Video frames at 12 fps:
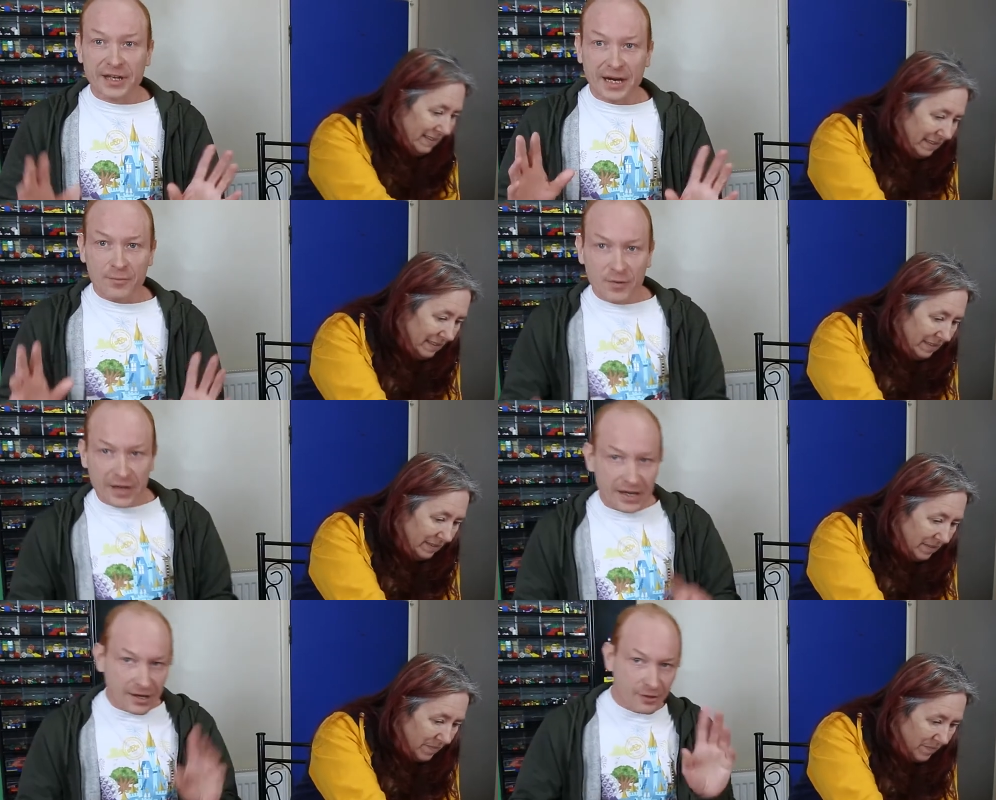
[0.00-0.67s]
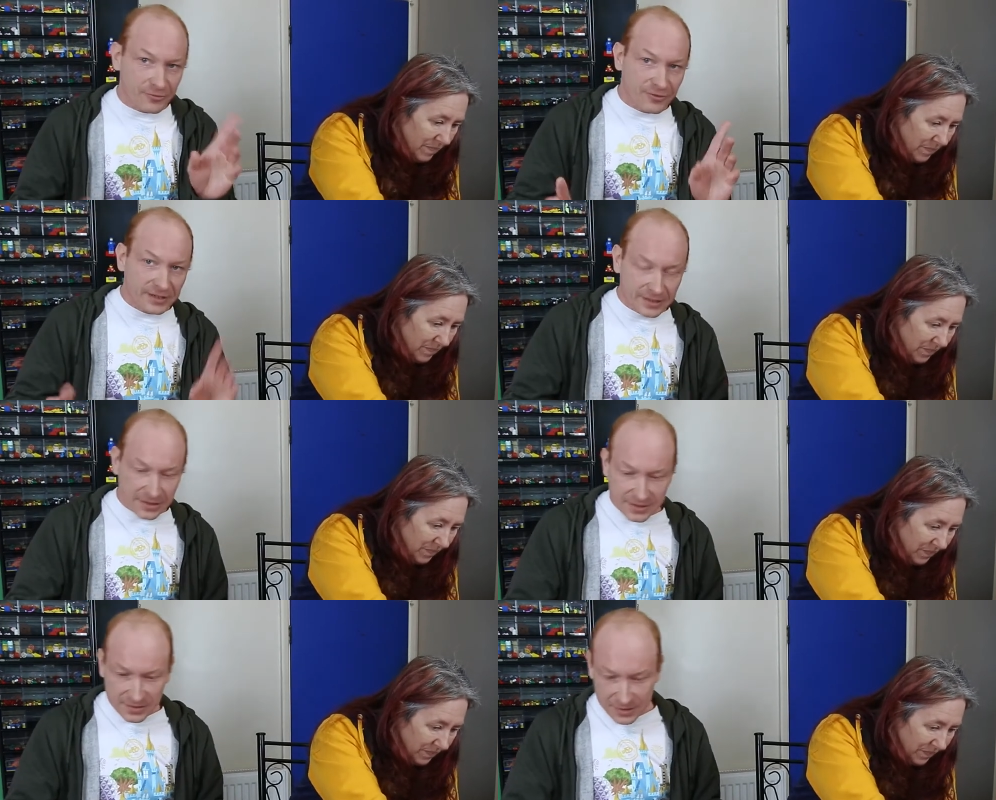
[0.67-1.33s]
Speaker 1: the camera there. Hopefully
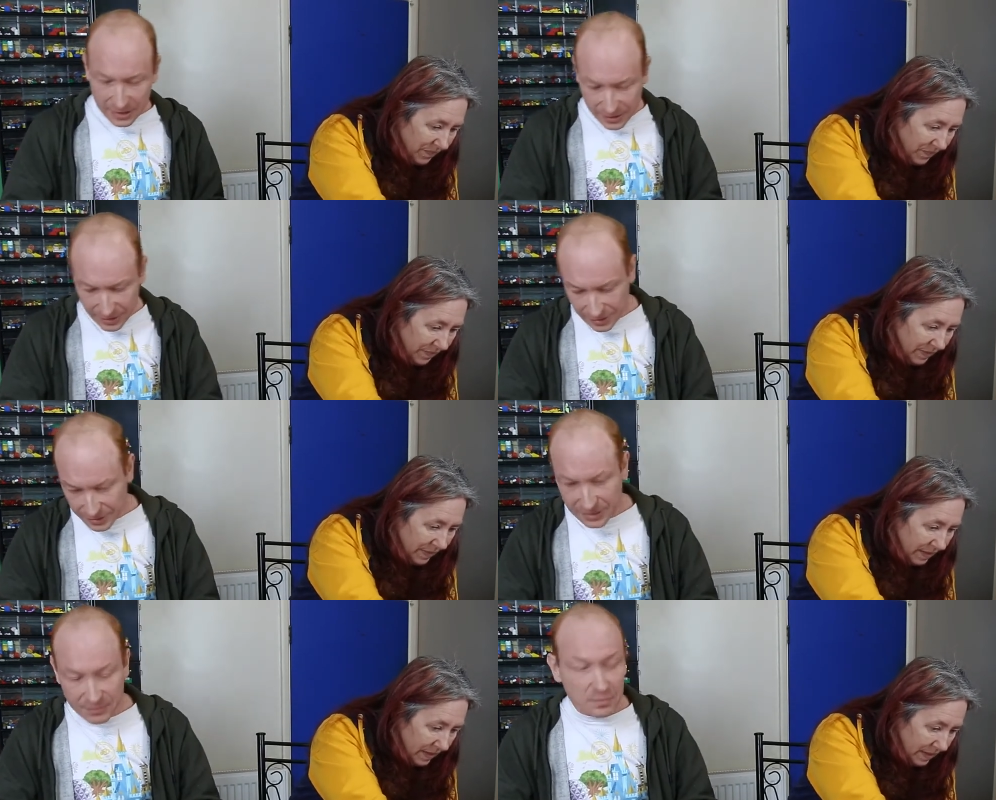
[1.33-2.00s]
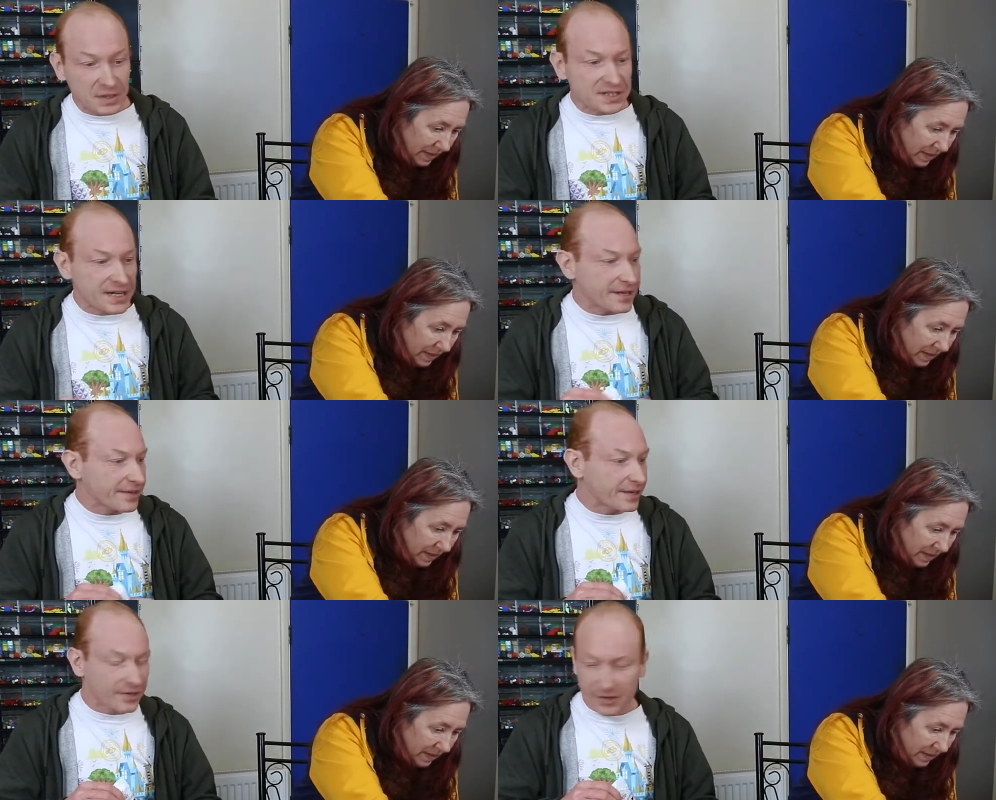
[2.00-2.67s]
he doesn't uh, didn't miss
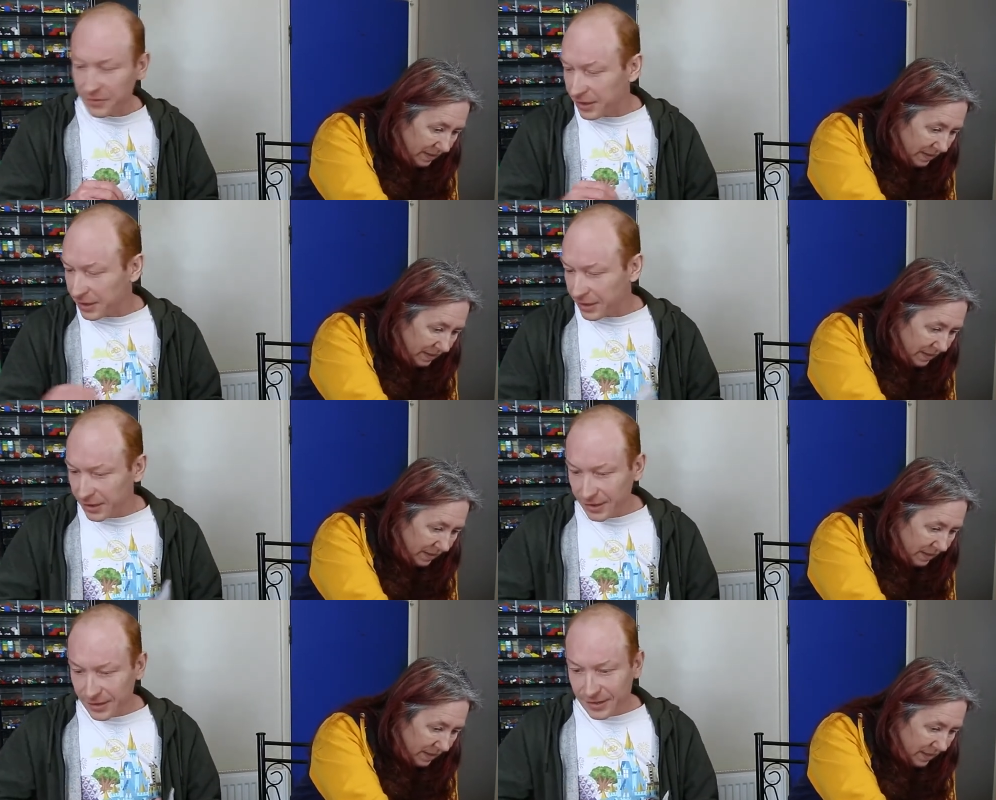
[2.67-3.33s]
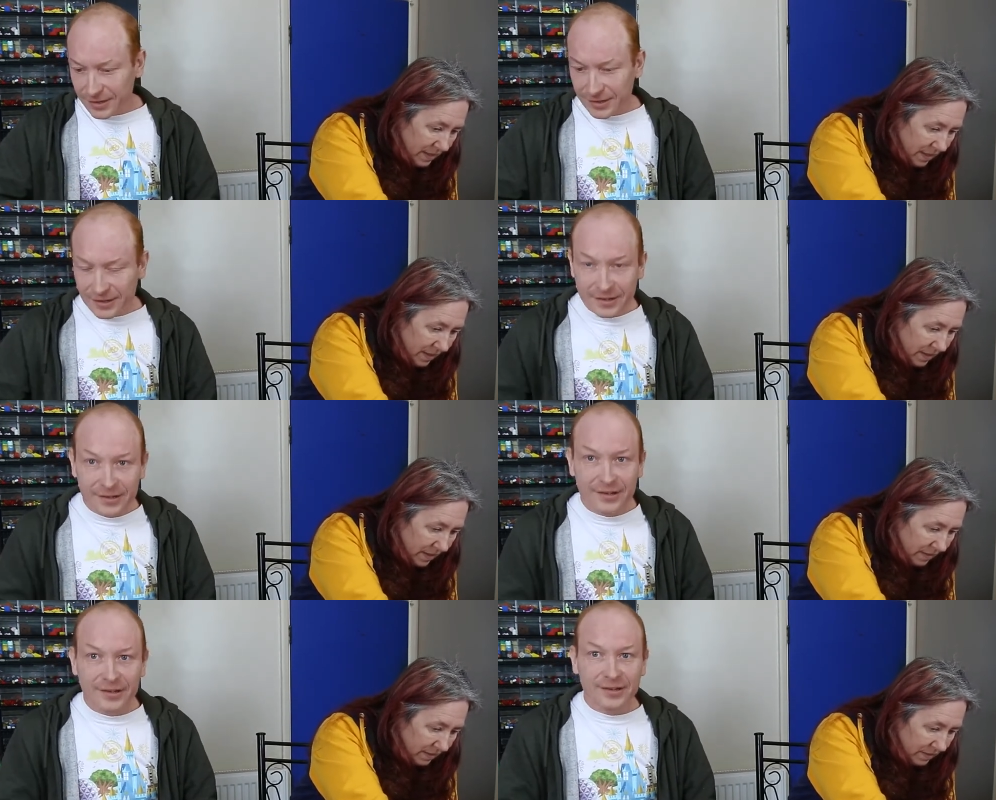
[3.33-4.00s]
anything. I don't think. I don't think so, no.